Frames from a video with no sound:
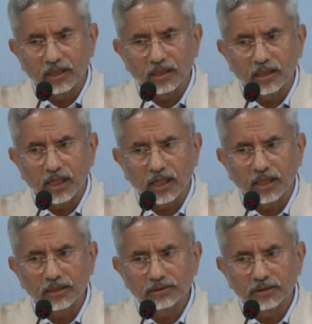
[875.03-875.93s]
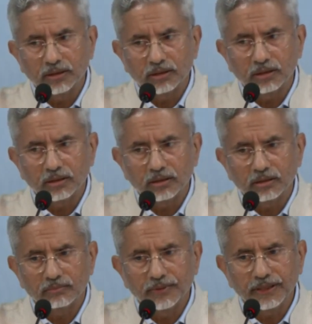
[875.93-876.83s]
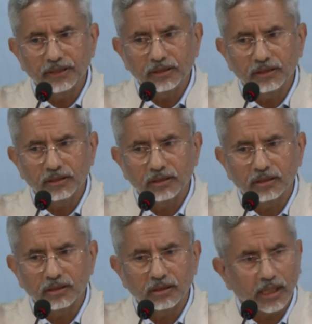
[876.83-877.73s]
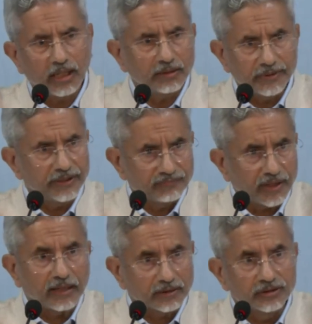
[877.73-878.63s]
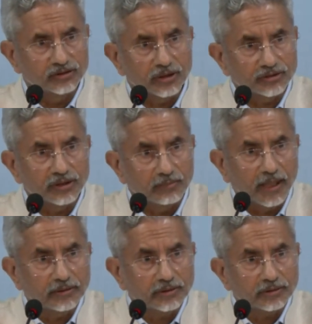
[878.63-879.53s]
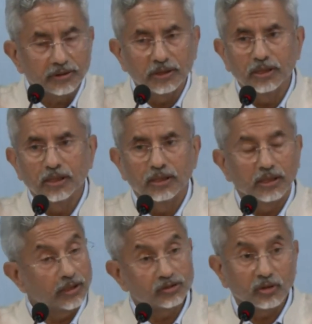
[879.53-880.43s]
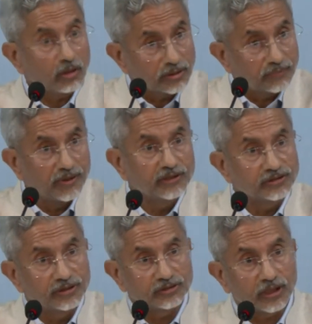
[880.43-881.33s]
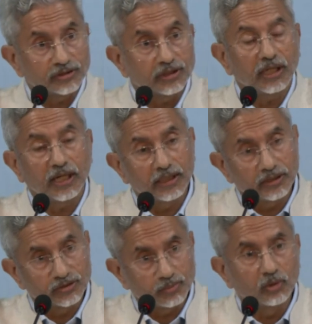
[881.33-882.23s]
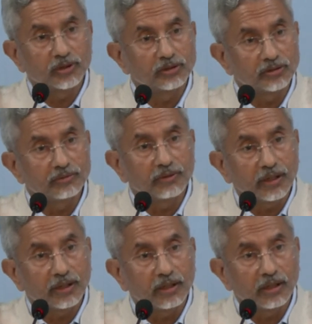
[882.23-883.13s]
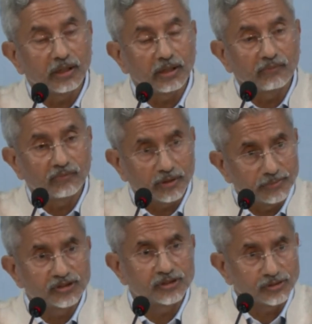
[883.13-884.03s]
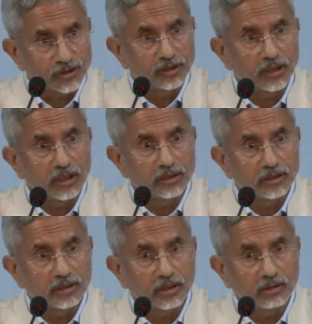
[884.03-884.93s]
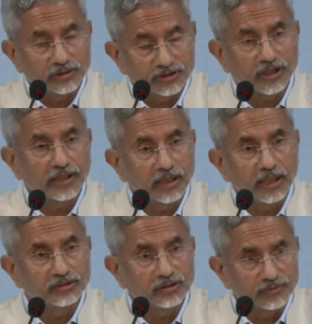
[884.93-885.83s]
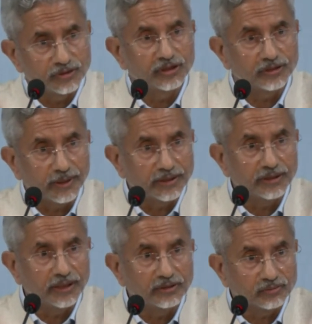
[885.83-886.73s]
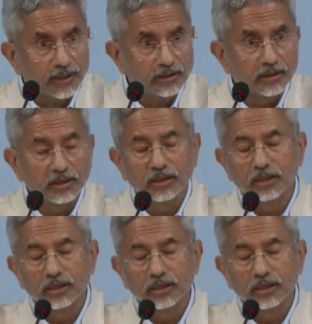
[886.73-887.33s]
Uh, and uh, we uh, had a very frank discussion about it. It's not the first discussion. I had spoken to Foreign Minister Qin Gang on the sidelines of the G20 as well.